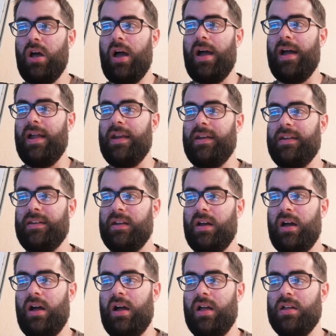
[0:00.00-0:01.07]
and
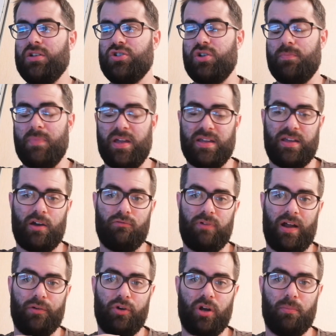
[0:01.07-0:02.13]
to make a
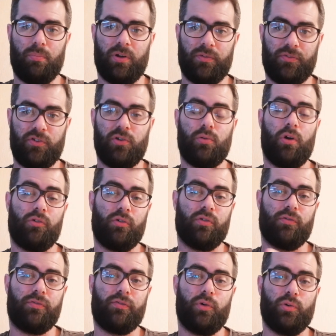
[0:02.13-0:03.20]
round number of
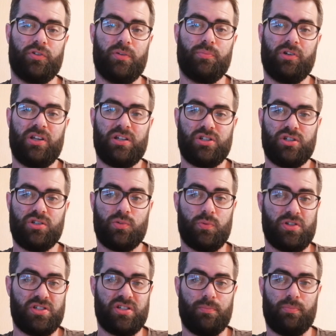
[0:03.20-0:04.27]
240 predictions, we
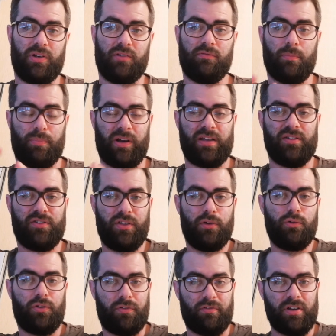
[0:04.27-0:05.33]
simply replace
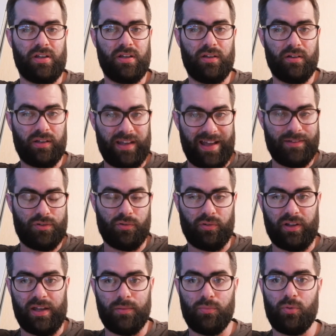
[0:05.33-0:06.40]
those 3 cancelled
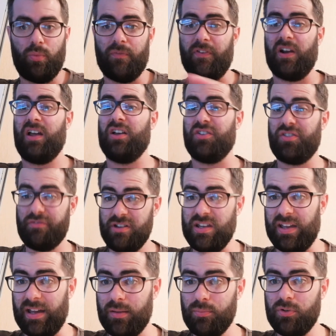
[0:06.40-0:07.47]
games with the last 3
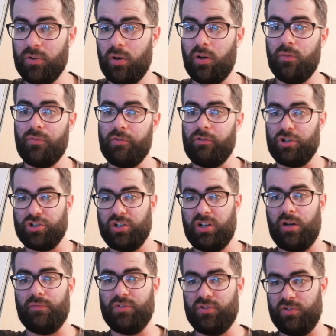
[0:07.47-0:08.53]
games of the Russian
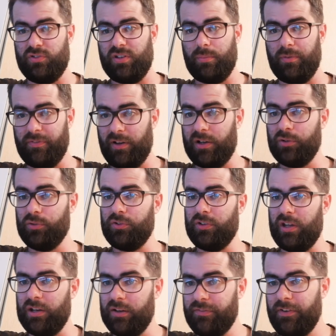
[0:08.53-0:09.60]
Cup, the 2 semi-finals
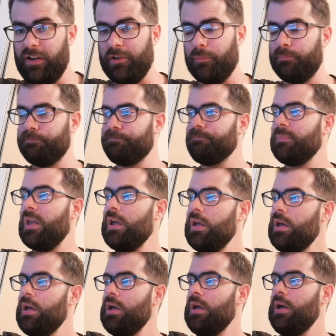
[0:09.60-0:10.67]
and the final.
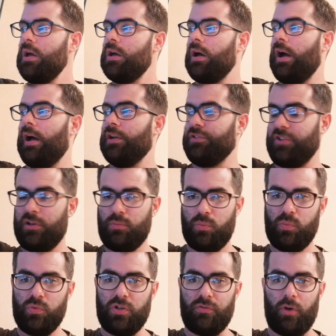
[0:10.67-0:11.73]
So
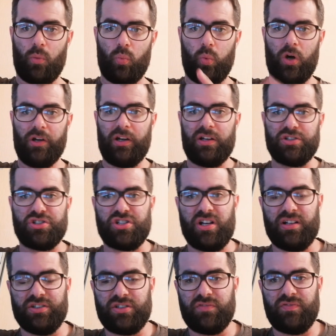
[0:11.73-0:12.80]
you've got one last
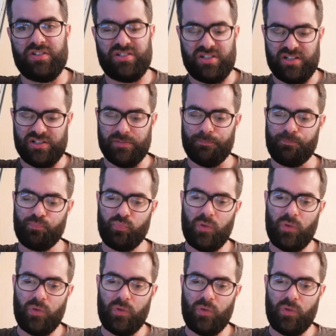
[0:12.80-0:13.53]
chance this season.